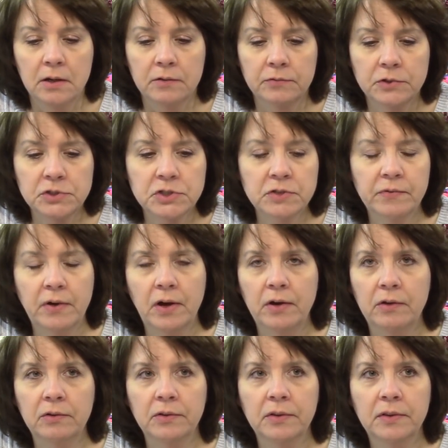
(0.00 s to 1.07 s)
First of
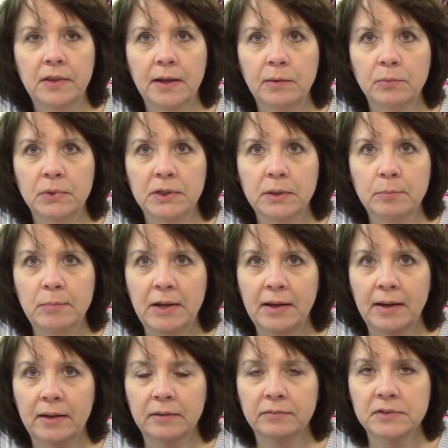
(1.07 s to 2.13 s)
all, they want it made
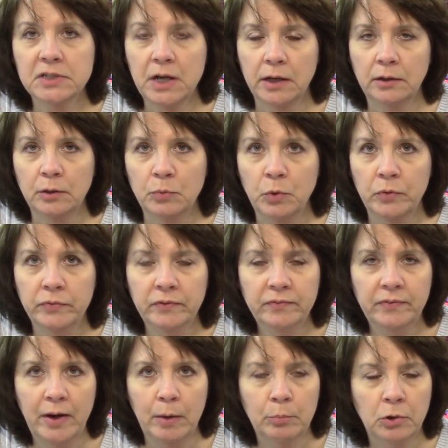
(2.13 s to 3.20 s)
out of a tightly woven
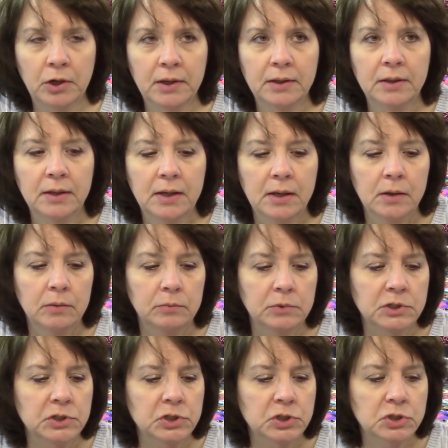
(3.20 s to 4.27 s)
fabric,
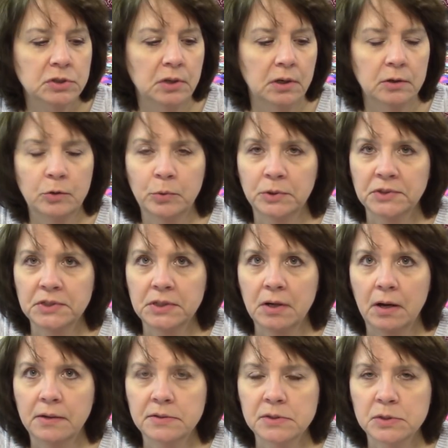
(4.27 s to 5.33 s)
which uh, quilting
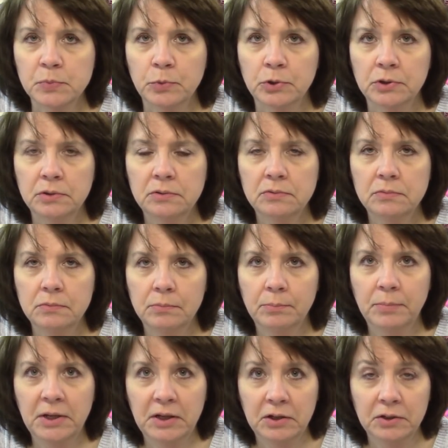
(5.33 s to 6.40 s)
cottons would
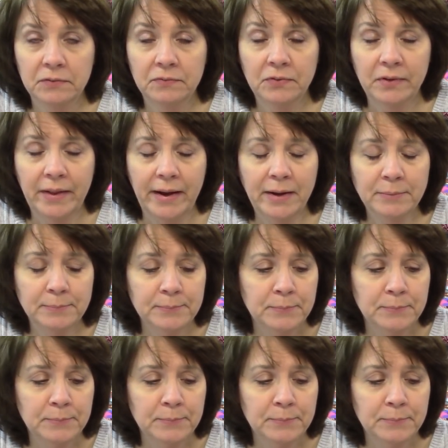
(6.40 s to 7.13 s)
be good for that.